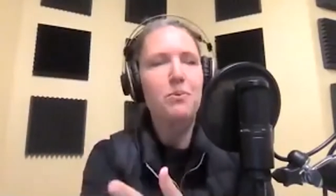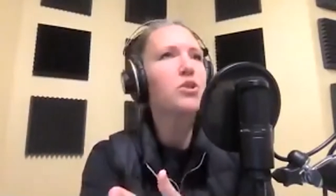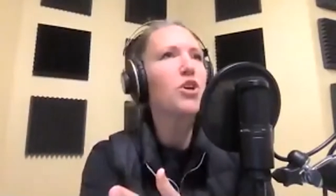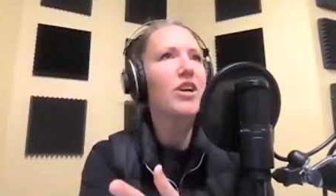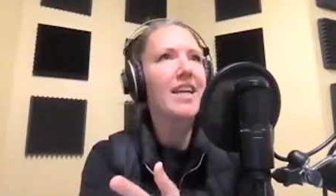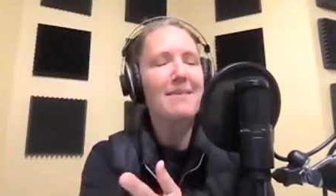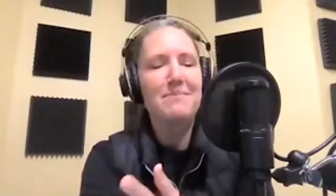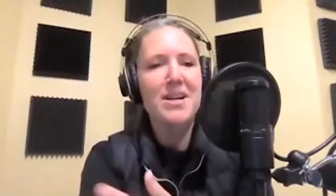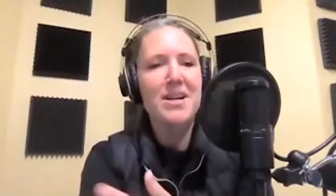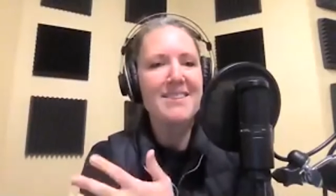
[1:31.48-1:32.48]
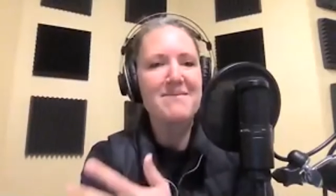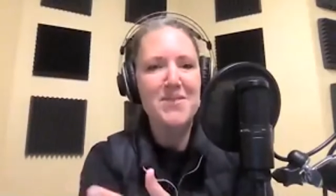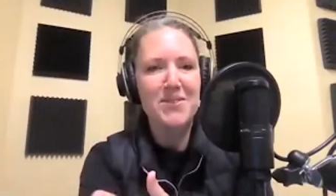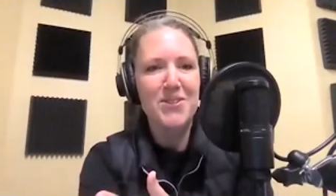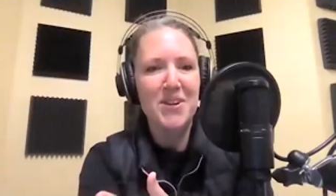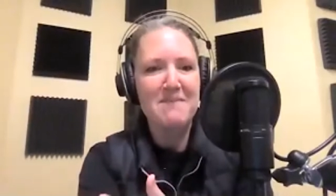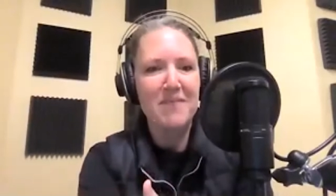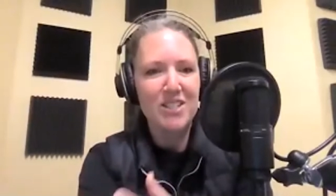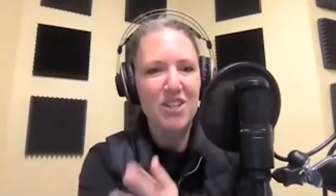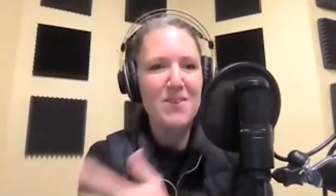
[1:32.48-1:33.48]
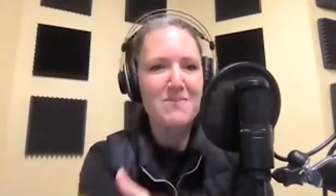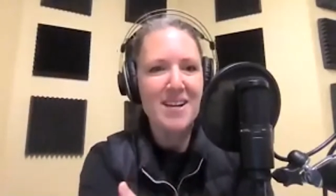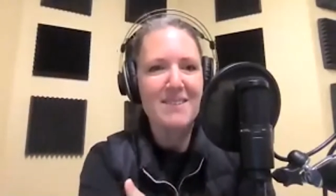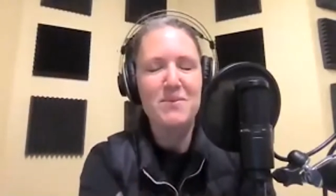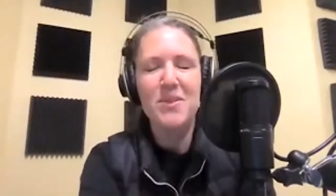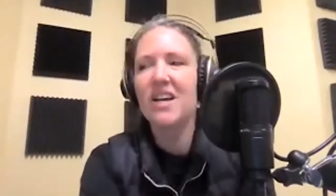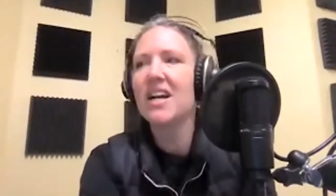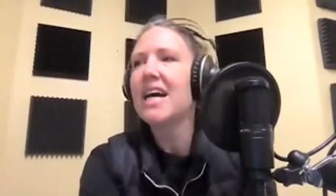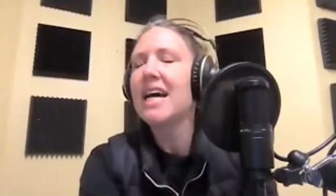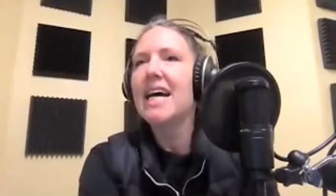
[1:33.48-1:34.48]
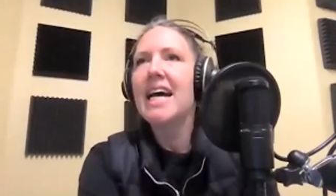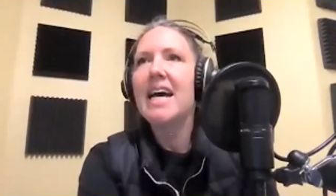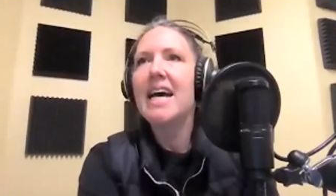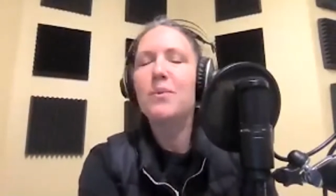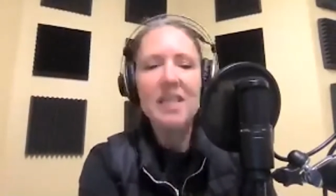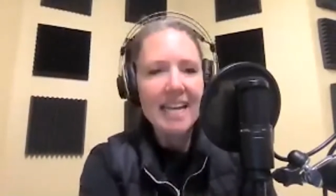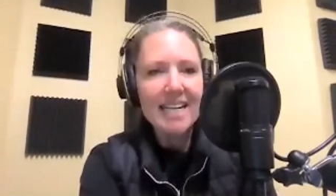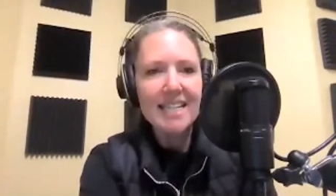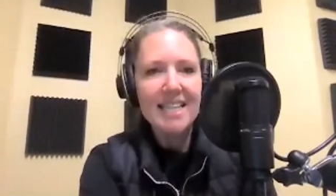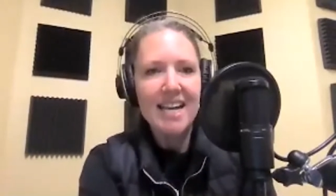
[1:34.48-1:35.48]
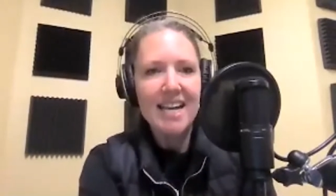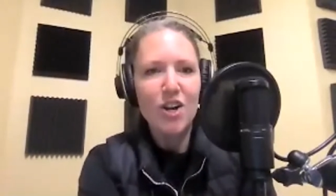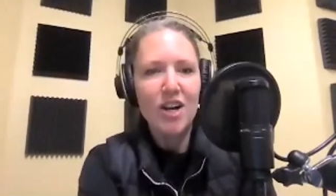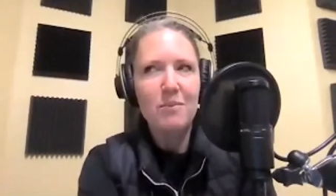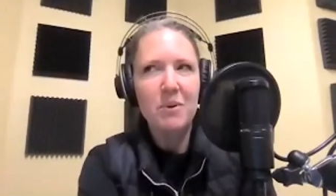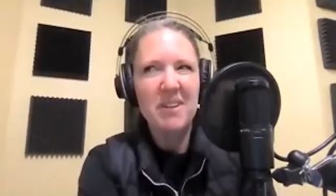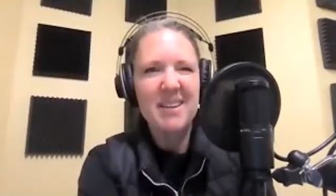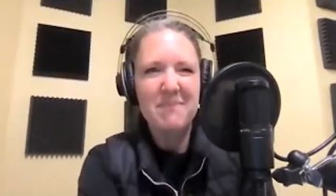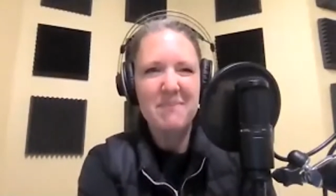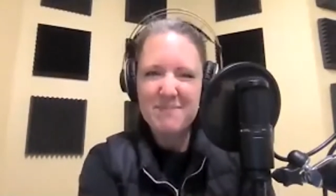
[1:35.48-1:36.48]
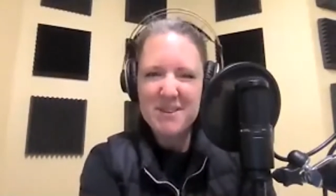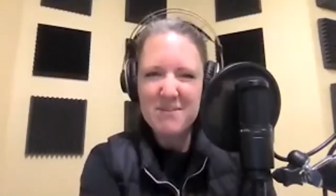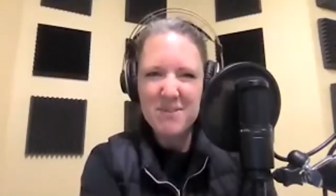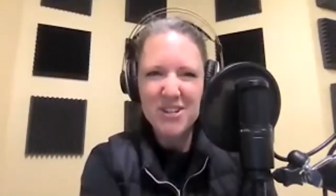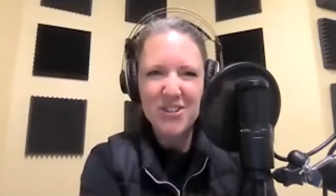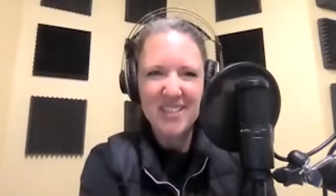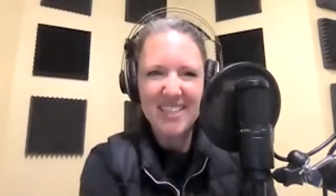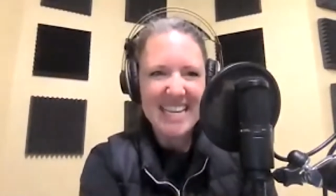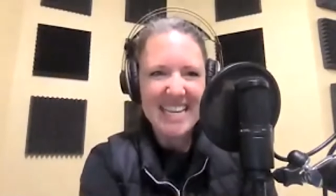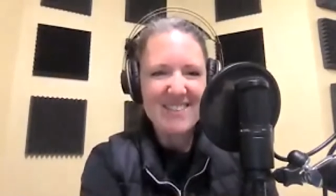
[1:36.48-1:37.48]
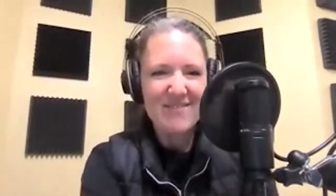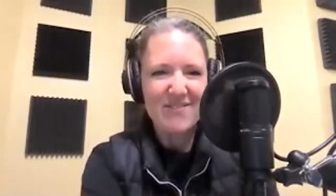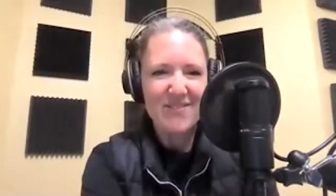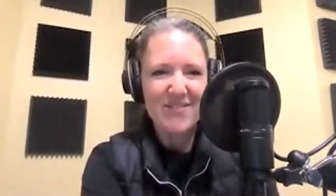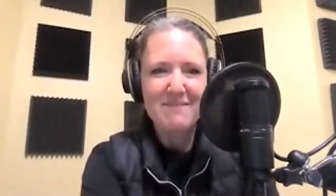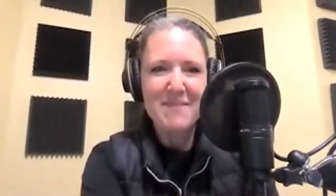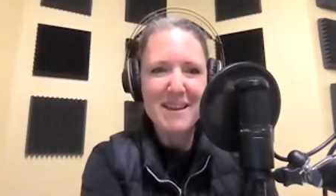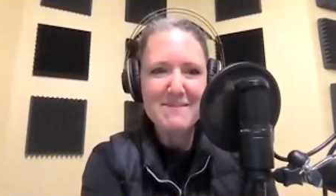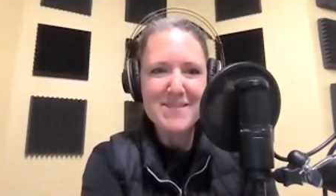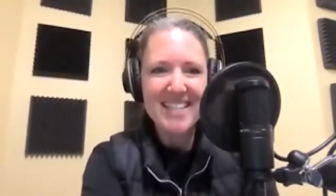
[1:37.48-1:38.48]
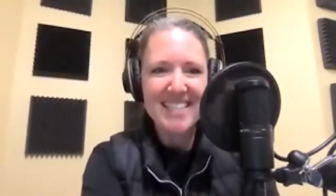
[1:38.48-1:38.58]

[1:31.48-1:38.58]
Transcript: sorry, yeah, pre-honeymoon trip. Like took our pre-honeymoon there. And we landed there and we are like, maybe we shouldn't leave. Like maybe this